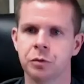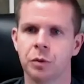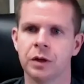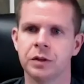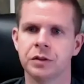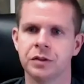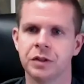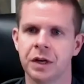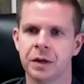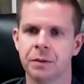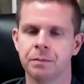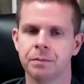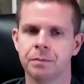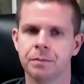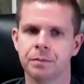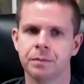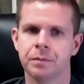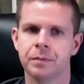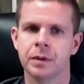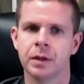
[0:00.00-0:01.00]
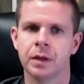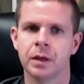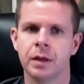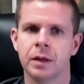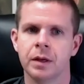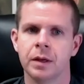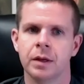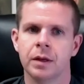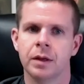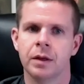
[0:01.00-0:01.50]
was. And yeah. even when
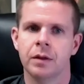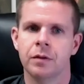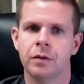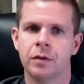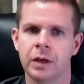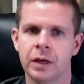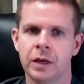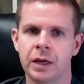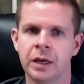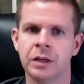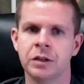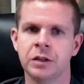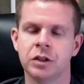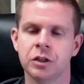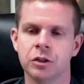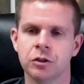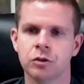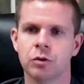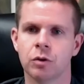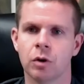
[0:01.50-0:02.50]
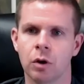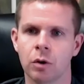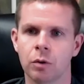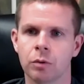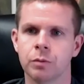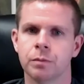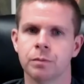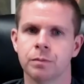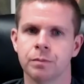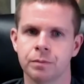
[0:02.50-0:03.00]
LeBron left the East.
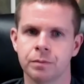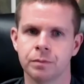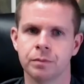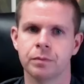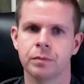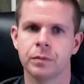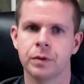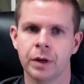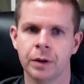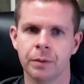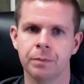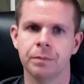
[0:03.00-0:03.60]
Yeah.